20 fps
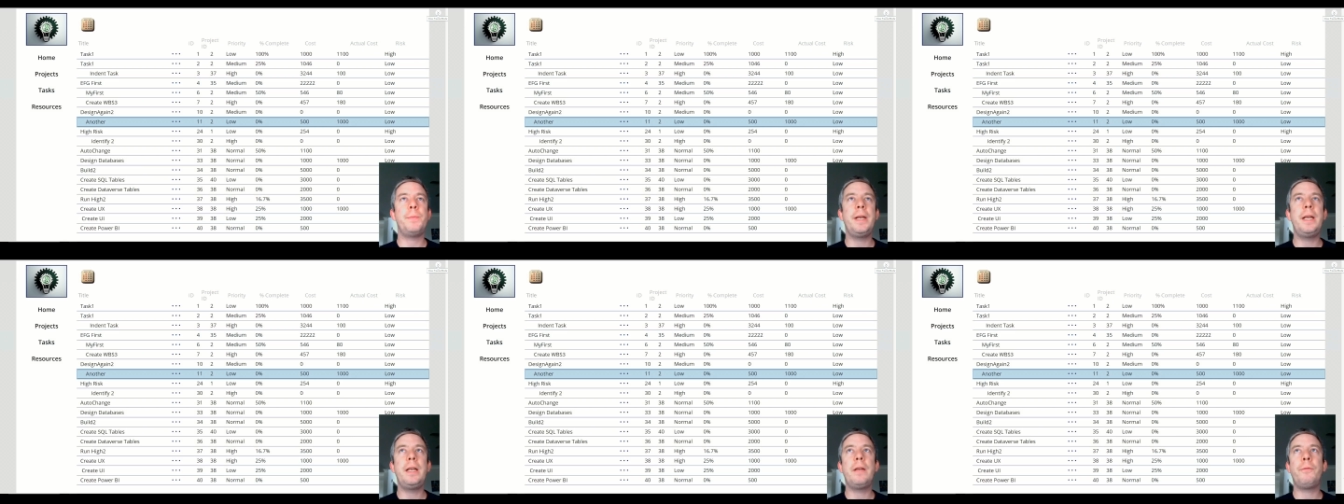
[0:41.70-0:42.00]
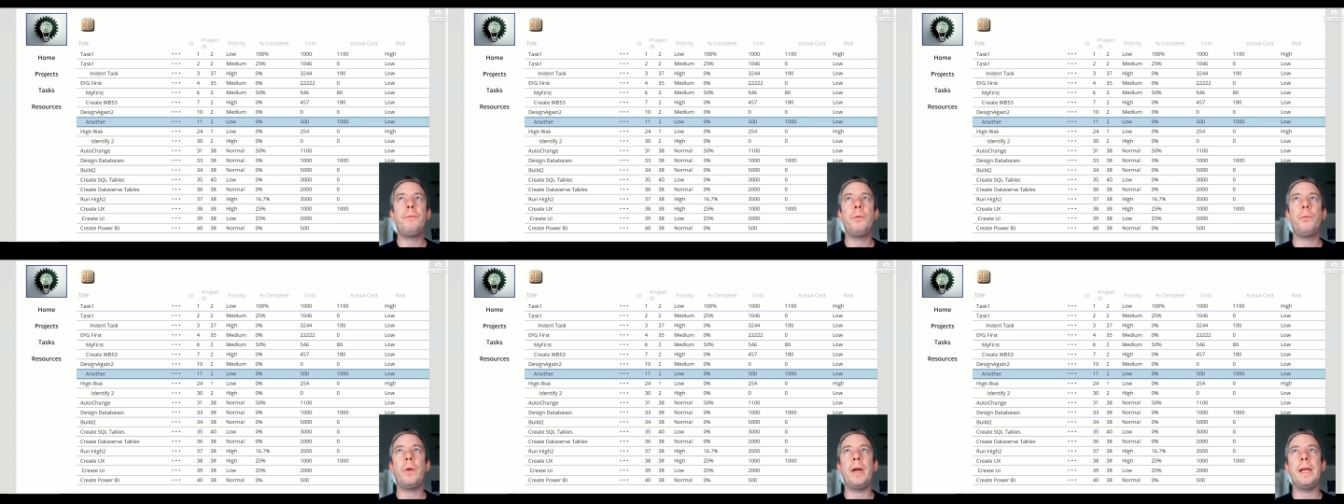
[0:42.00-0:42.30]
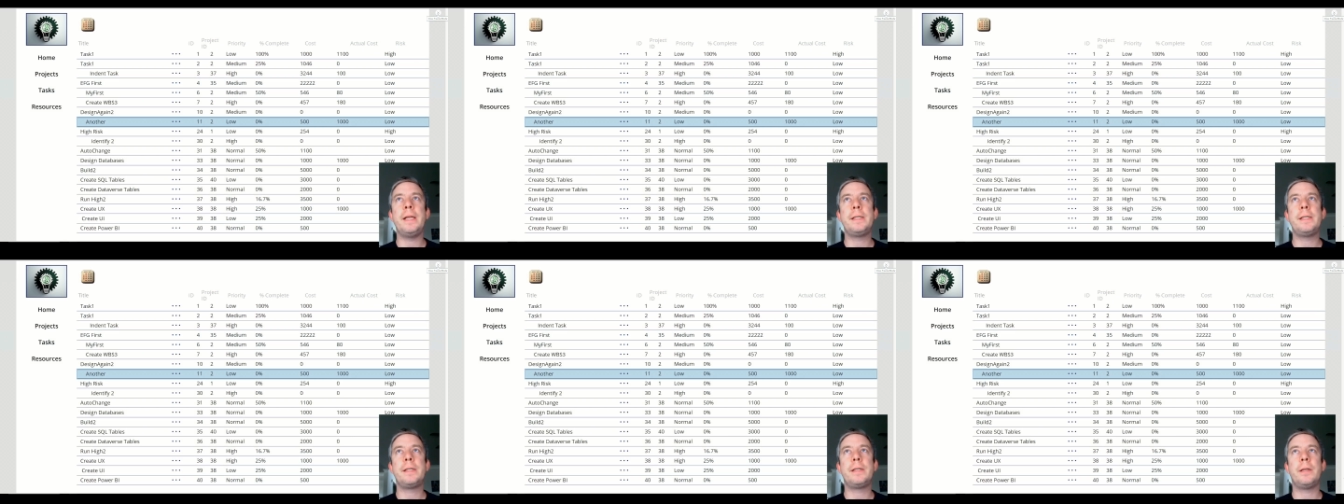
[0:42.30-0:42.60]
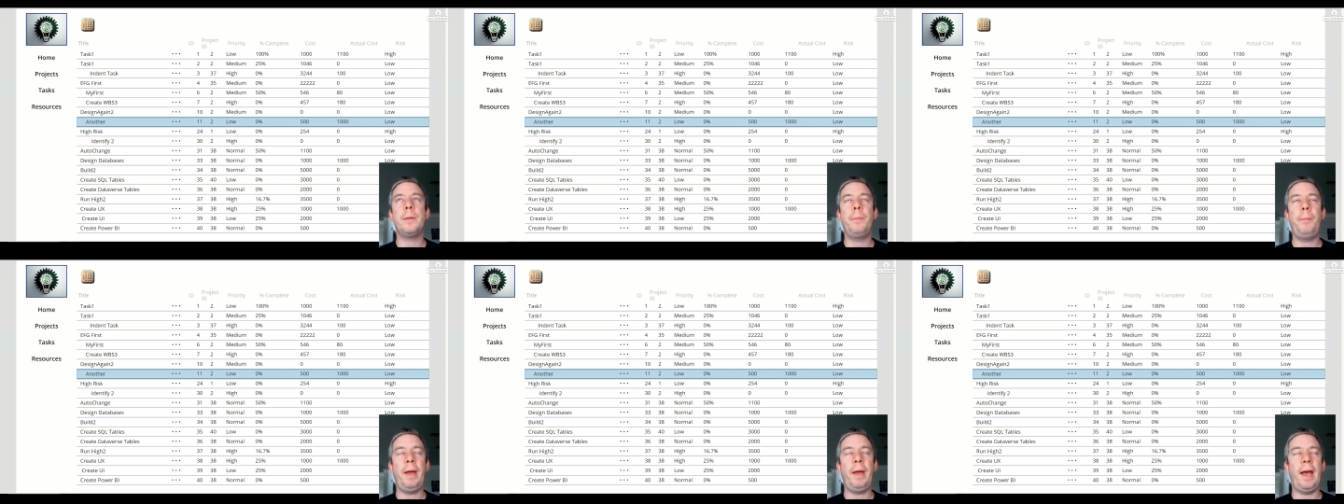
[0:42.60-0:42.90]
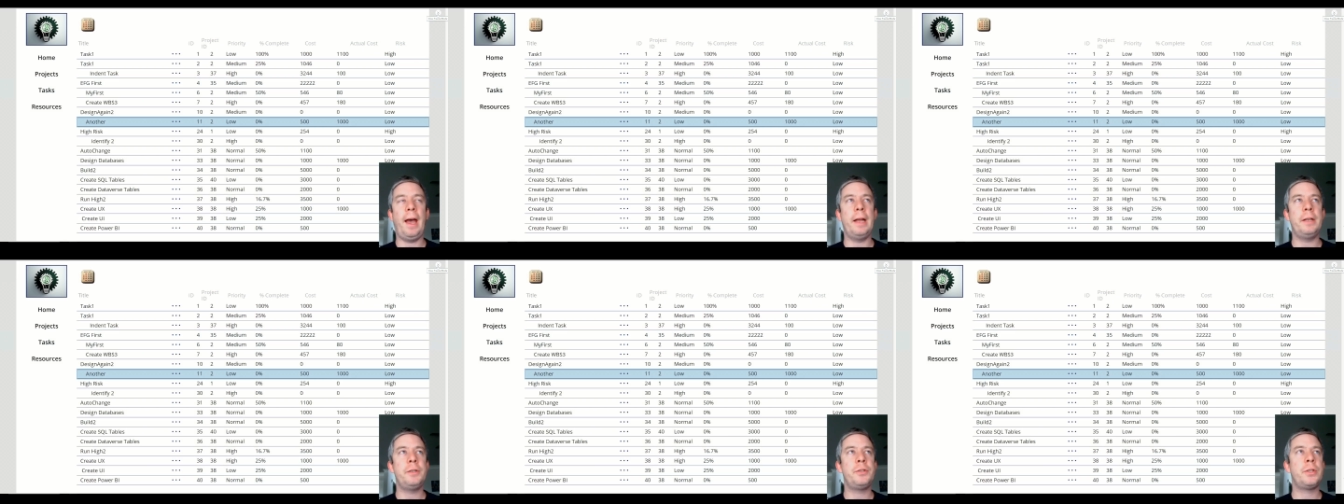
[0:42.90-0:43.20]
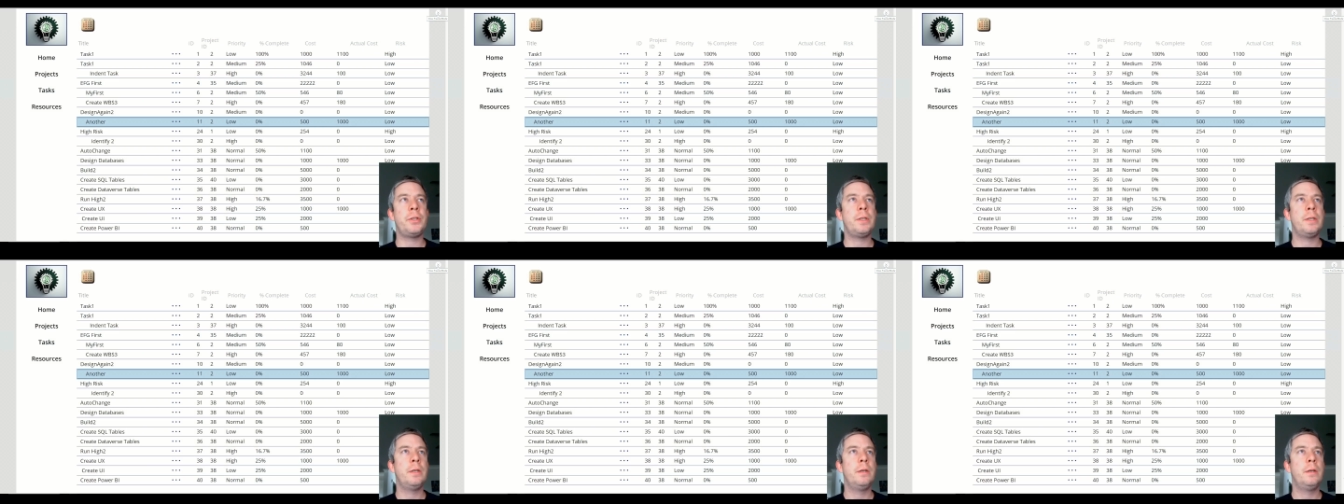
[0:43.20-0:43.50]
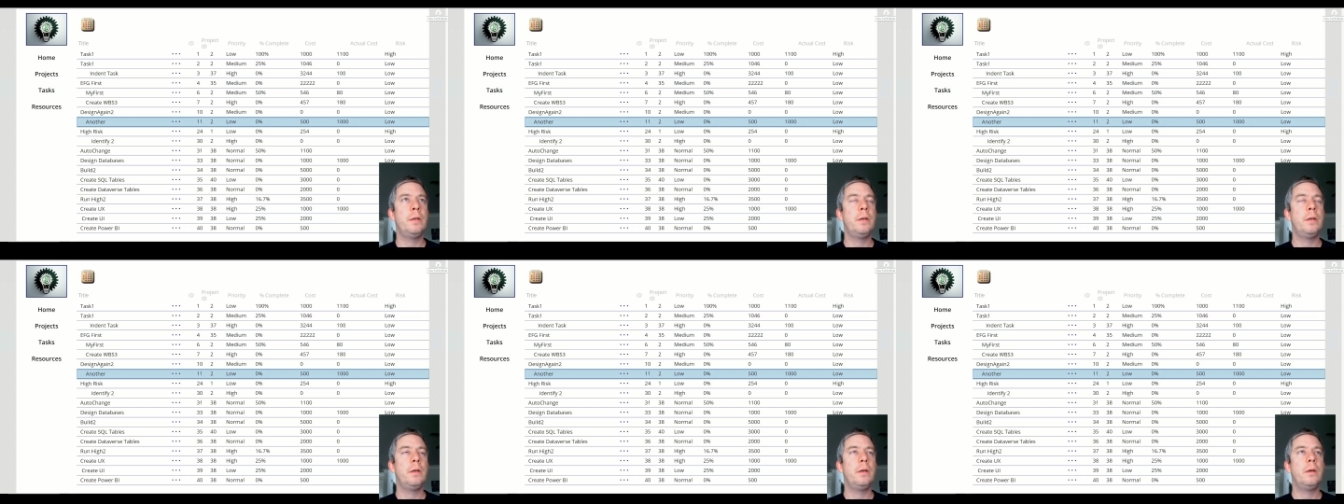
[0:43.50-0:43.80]
many different ways to patch.
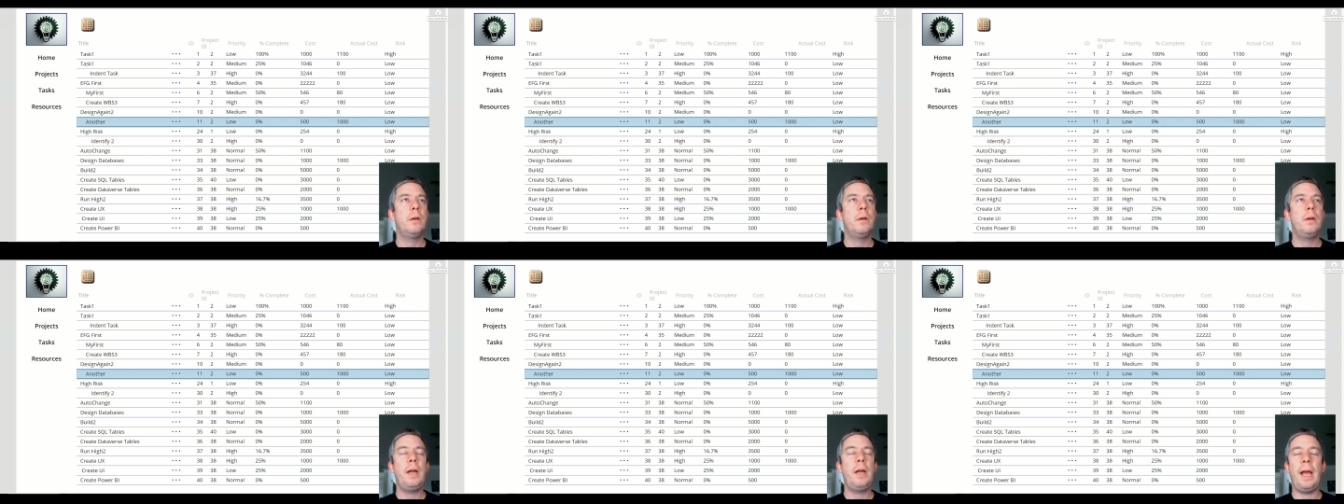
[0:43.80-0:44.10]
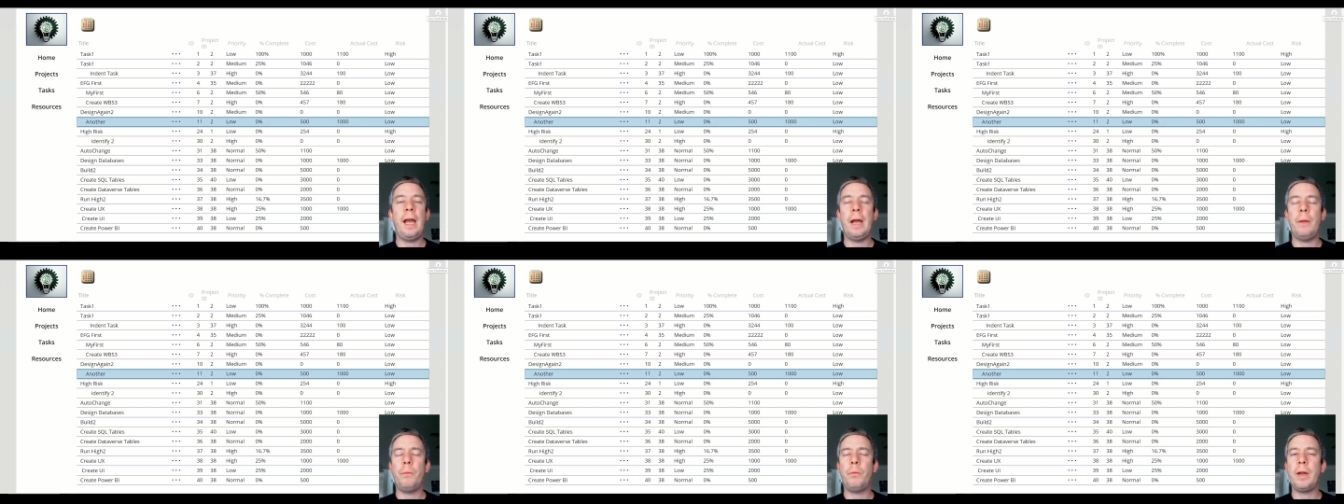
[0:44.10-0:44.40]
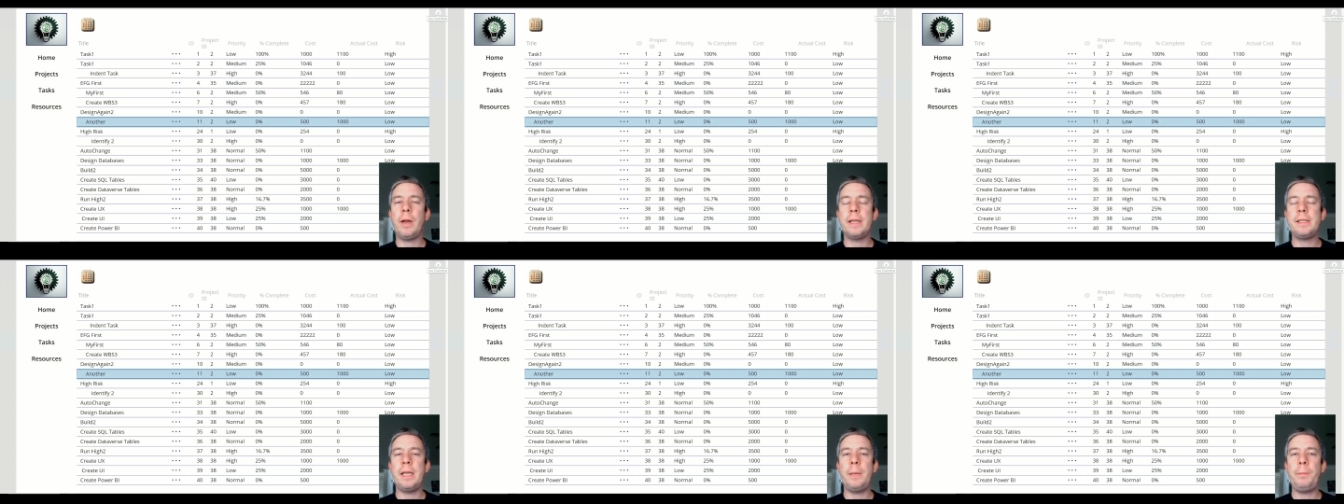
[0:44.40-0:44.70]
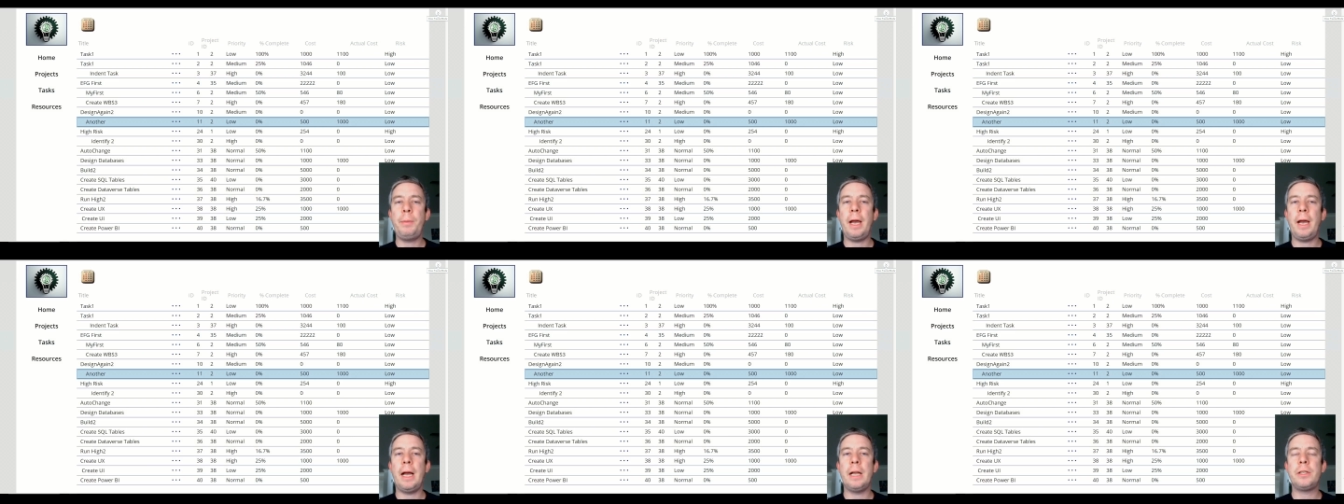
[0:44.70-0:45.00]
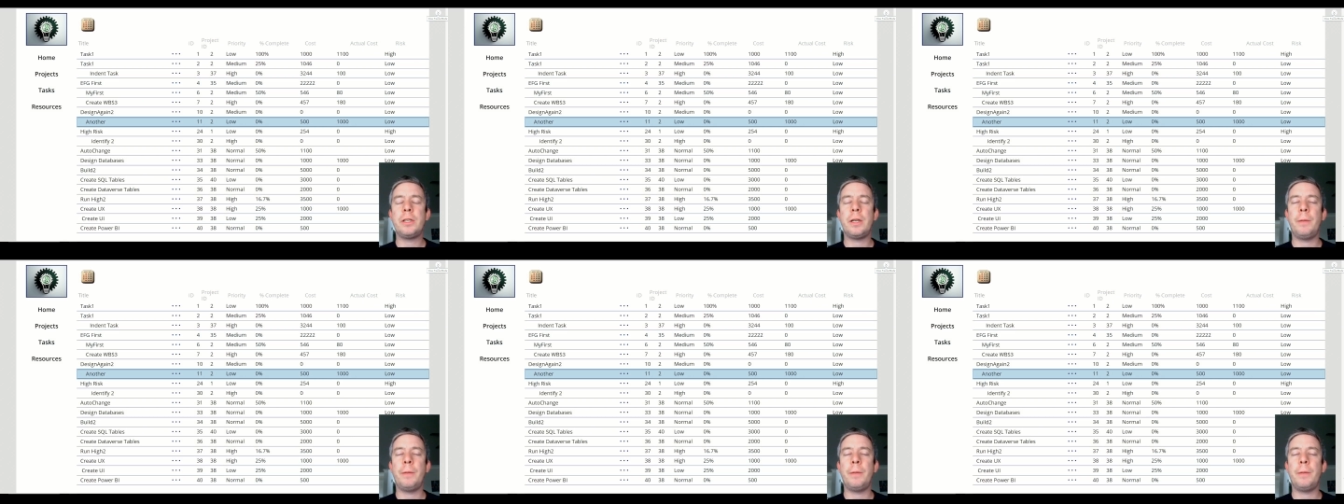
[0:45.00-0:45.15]
And when I say patch,